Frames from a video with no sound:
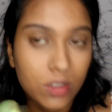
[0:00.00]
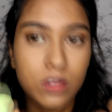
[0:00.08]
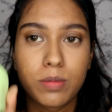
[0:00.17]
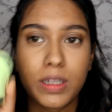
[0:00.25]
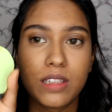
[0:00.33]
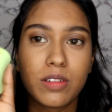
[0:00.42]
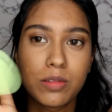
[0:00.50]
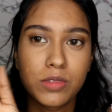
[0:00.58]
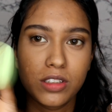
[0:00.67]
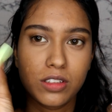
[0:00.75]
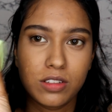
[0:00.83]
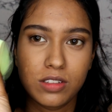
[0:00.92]
Oh, by the way, I'm
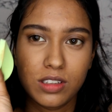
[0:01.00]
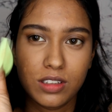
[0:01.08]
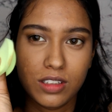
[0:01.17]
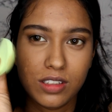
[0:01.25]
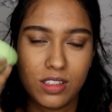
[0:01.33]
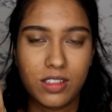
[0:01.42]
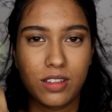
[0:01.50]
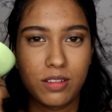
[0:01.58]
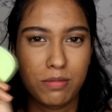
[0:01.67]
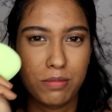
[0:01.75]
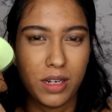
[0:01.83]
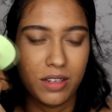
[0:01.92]
just using this
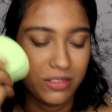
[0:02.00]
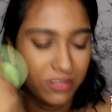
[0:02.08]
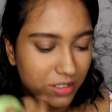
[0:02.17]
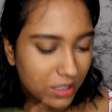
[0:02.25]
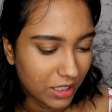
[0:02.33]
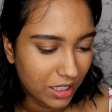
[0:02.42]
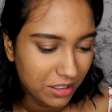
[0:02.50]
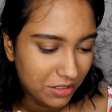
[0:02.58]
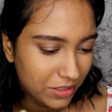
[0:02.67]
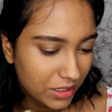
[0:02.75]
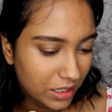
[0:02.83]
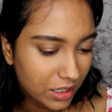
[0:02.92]
puff kind
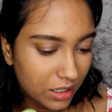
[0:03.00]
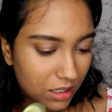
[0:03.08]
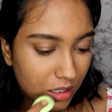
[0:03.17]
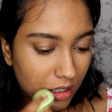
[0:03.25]
of a thing.